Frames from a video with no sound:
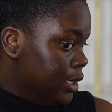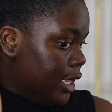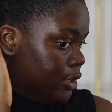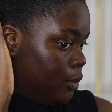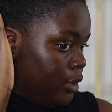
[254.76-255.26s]
So
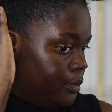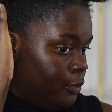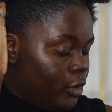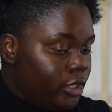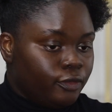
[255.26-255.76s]
that's
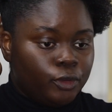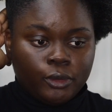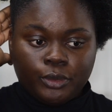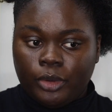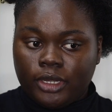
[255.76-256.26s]
what one of
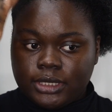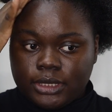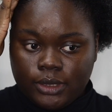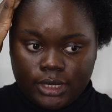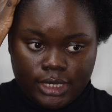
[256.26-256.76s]
those
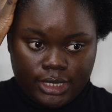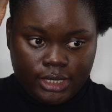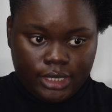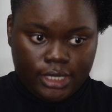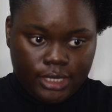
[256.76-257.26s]
buns look
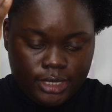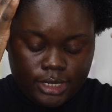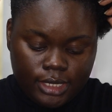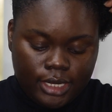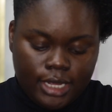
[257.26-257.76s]
like,
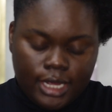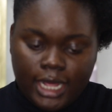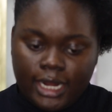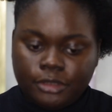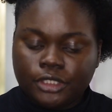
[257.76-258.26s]

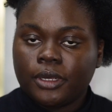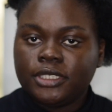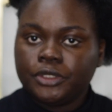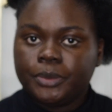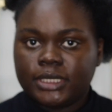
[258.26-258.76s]
and I'm just going
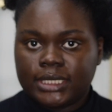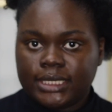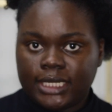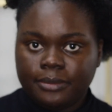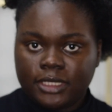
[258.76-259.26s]
to repeat the
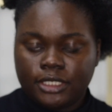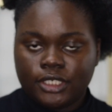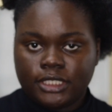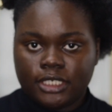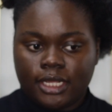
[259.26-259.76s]
same thing
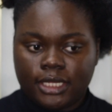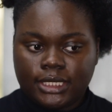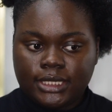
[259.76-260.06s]
on the other